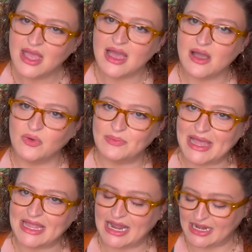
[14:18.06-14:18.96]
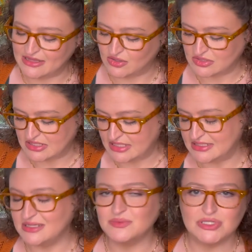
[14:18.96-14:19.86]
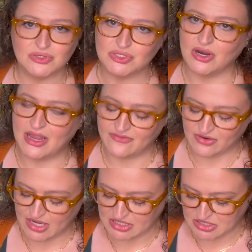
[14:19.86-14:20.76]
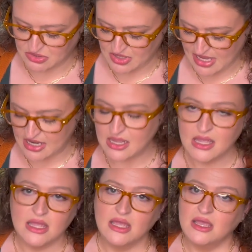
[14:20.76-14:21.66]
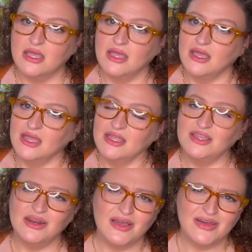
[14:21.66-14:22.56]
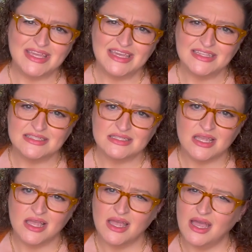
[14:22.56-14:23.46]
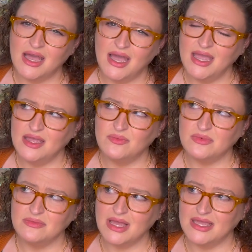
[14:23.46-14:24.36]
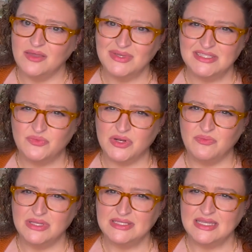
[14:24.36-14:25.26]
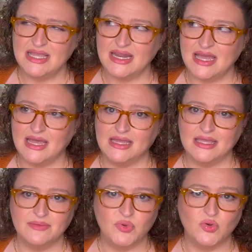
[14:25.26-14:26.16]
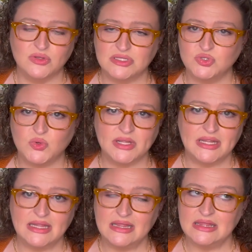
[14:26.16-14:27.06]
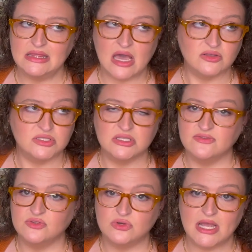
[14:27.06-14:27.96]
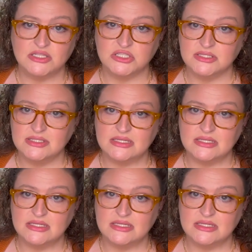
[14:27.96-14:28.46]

I went back and added those links. And I'm so sorry I forgot to do that. You know how it gets. I am, I keep myself pretty busy and I get pulled in 20,000 different directions.